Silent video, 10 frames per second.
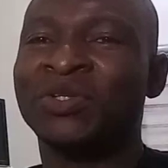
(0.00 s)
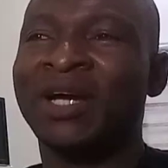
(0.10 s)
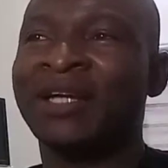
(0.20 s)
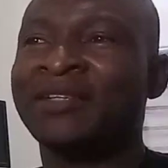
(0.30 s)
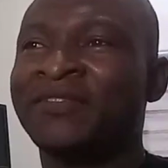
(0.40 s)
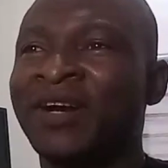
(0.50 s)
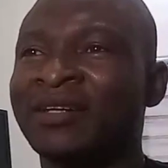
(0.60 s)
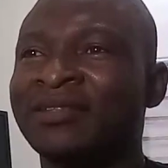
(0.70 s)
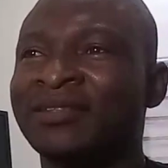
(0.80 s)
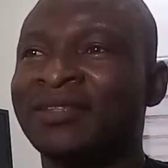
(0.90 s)

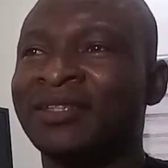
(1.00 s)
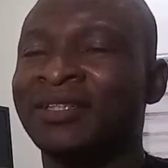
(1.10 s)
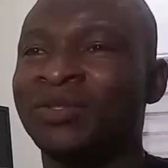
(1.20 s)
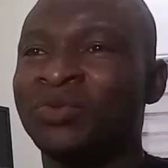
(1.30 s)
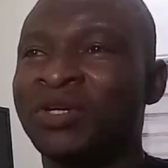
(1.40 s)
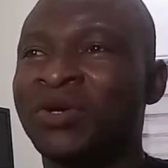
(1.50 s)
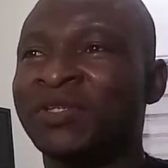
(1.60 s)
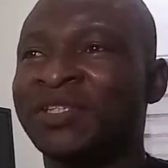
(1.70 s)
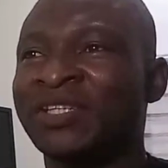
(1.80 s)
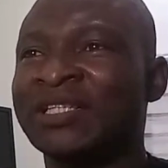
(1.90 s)
artifacts will
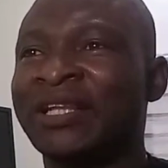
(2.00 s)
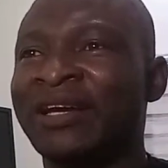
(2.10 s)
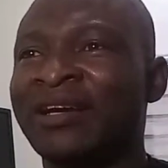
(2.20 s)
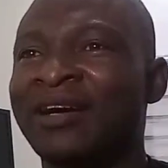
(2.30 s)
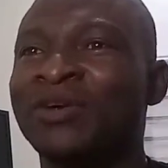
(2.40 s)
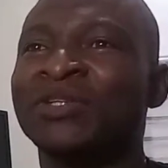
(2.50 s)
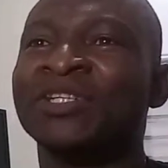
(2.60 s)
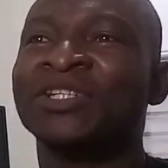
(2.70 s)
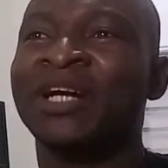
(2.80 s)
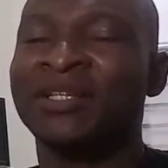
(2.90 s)
cause things like
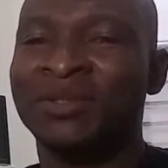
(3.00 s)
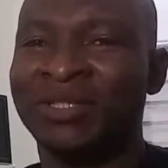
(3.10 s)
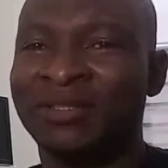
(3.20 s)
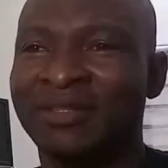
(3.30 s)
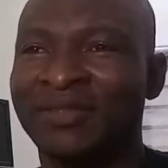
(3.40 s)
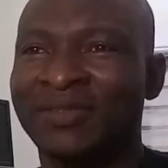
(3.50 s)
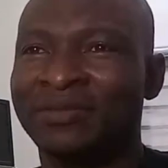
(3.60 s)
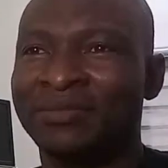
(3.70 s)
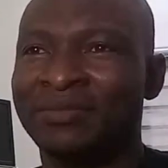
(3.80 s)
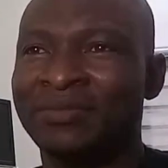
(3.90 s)
acoustic shadowing.
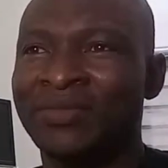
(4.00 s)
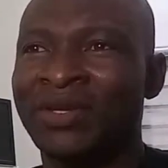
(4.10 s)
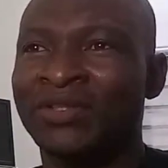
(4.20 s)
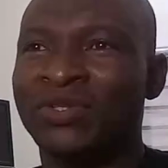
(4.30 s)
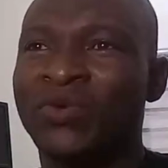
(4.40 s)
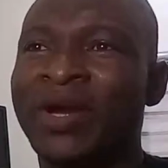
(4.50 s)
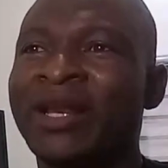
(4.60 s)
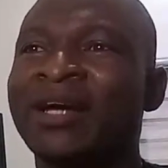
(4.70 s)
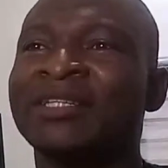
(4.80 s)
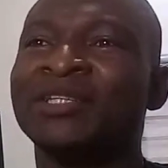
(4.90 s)
So
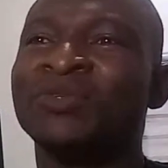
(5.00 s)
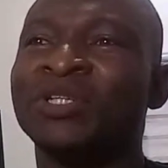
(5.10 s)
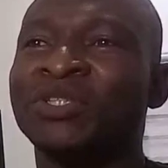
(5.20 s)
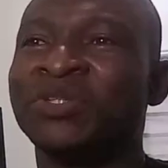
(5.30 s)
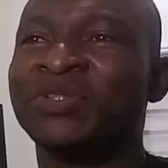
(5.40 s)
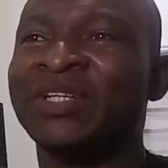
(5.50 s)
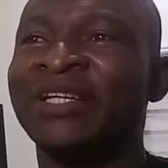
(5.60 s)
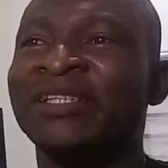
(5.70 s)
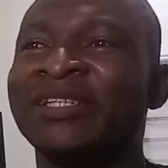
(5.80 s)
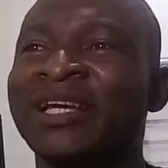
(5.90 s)
when attenuation
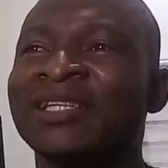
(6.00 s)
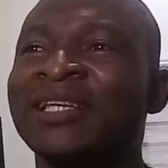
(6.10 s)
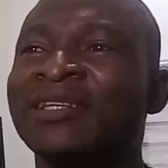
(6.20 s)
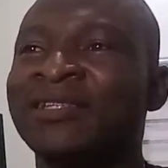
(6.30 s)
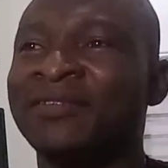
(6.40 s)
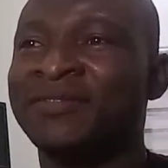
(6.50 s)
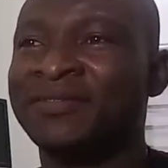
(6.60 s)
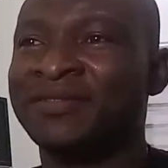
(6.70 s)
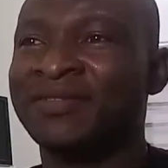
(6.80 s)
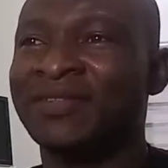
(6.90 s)
is excessive,
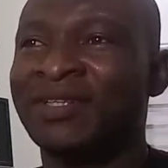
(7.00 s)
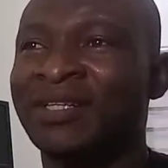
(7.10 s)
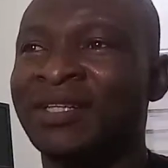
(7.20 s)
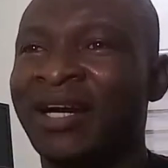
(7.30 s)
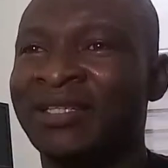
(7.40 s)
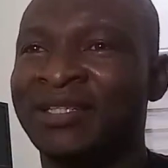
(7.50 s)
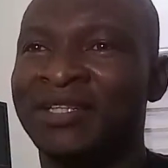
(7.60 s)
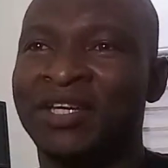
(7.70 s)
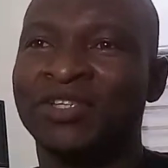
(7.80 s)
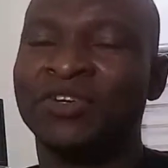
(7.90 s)
as in
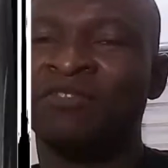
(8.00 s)
the case